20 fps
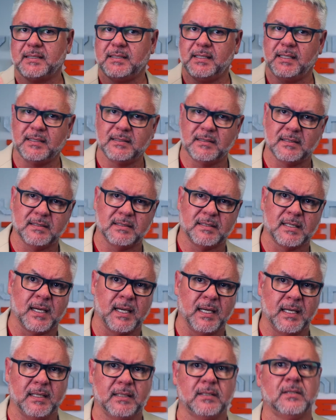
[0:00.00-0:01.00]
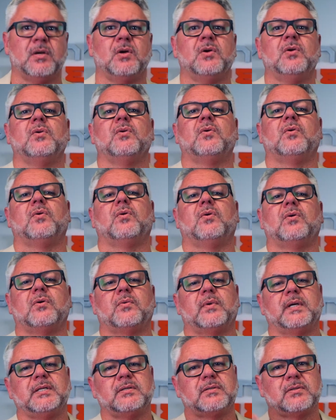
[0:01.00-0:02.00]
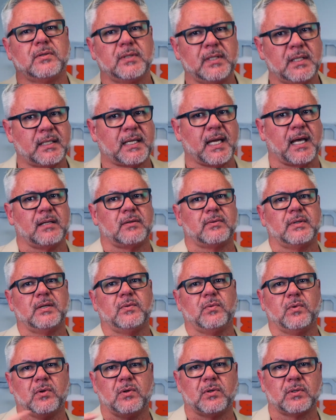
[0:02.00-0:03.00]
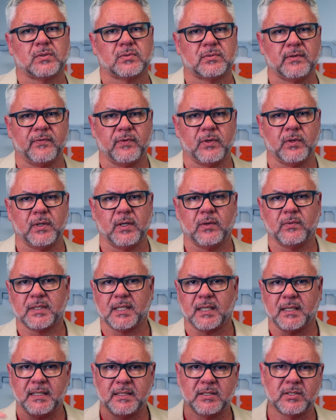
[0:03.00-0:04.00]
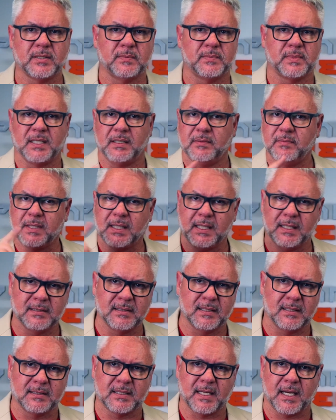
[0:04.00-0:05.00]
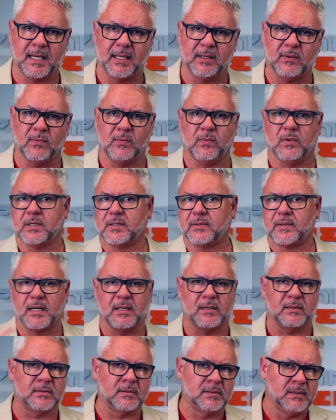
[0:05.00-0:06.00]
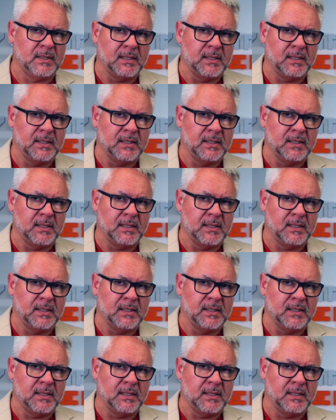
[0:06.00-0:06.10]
the end of the day, or when you're doing a gallery walk, reviewing with the leadership team at the end of the day, what are our